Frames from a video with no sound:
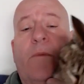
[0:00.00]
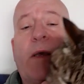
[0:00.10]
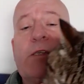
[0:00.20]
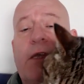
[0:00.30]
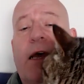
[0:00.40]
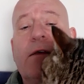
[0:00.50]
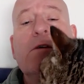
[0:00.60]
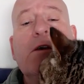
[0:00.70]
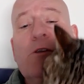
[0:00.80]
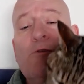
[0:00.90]
Buster.
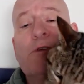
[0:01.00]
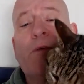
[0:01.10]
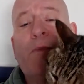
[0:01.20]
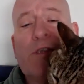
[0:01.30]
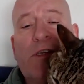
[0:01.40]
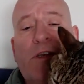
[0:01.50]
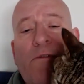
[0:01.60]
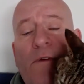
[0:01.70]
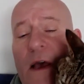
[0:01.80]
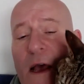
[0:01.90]
He's also missing
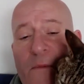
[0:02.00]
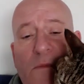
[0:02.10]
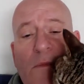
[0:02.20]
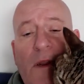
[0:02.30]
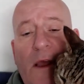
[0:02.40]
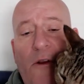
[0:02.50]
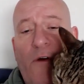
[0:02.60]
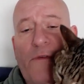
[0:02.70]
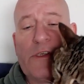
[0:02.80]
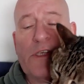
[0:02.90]
you. I know a
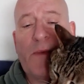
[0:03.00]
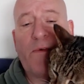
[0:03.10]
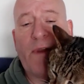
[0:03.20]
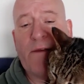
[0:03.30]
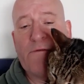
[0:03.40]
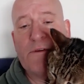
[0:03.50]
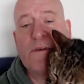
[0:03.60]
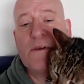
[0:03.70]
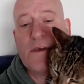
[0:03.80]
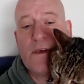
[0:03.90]
lot of you see him around.
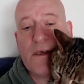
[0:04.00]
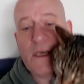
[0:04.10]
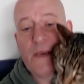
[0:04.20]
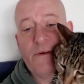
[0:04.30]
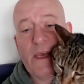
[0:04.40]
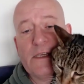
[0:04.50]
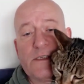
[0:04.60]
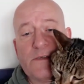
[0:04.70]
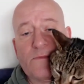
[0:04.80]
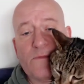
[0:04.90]
Here he
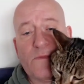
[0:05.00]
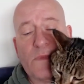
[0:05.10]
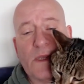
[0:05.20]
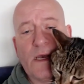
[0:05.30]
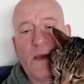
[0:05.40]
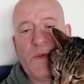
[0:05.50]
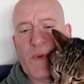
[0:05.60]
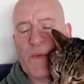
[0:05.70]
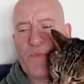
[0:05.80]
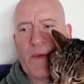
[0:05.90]
is. He's
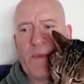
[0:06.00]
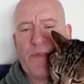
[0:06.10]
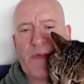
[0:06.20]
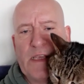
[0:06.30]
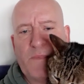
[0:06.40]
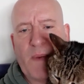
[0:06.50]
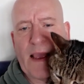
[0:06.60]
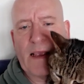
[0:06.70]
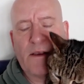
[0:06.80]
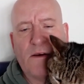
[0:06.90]
been bringing me things
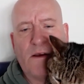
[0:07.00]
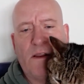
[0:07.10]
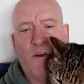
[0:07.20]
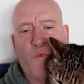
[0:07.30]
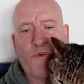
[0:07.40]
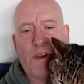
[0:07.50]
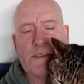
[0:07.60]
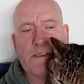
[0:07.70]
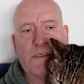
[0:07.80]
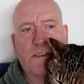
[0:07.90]
back. Little
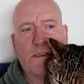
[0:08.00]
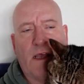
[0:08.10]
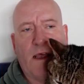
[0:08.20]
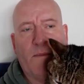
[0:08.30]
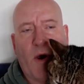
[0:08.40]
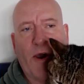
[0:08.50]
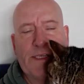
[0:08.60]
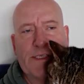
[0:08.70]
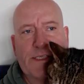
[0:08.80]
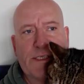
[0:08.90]
presents,
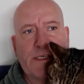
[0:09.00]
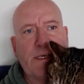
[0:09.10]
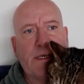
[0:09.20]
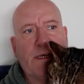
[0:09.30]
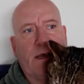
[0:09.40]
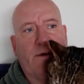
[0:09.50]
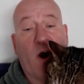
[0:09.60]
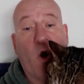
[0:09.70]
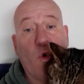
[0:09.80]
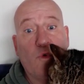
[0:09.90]
mice,
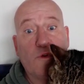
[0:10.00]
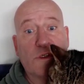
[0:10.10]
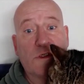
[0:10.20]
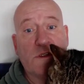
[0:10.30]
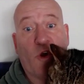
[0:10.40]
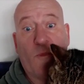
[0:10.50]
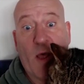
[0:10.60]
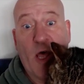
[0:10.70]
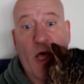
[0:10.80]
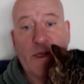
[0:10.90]
voles, the odd
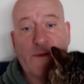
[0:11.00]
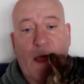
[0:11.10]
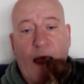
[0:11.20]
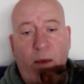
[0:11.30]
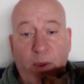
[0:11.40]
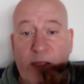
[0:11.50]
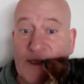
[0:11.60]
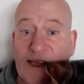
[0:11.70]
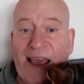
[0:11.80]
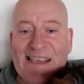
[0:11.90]
bird, but
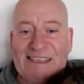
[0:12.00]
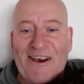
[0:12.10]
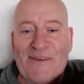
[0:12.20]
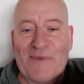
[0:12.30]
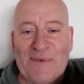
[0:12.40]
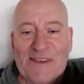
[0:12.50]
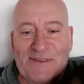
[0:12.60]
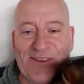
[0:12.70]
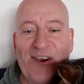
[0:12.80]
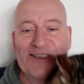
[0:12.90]
today he started bringing me
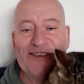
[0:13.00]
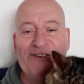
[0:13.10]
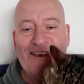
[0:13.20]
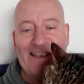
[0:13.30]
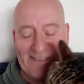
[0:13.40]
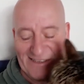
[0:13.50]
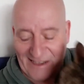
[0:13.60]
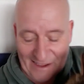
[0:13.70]
some nice new things.